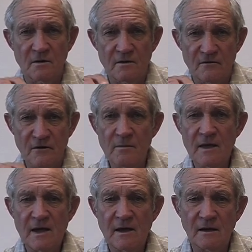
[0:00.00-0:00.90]
from
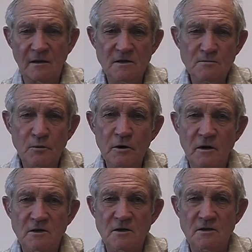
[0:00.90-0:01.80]
there it is put
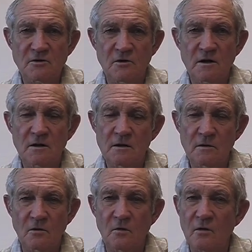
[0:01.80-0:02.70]
onto the soil
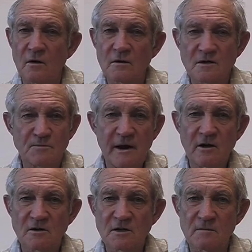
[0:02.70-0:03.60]
or sprayed
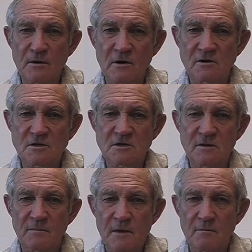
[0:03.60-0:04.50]
onto the plants,
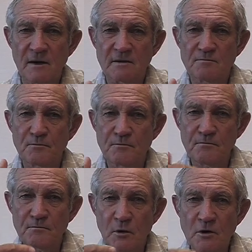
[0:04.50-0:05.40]
but
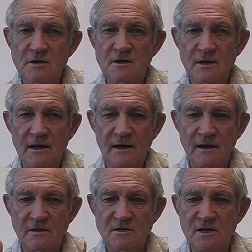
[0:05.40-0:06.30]
put
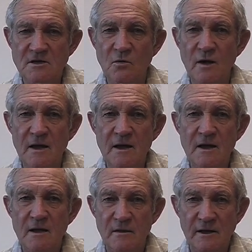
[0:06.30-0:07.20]
in such a way
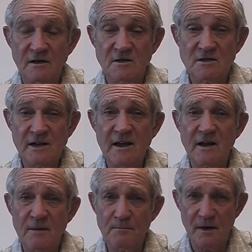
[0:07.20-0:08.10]
that it's
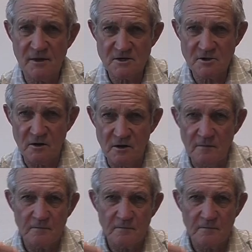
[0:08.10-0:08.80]
taken up by the soil.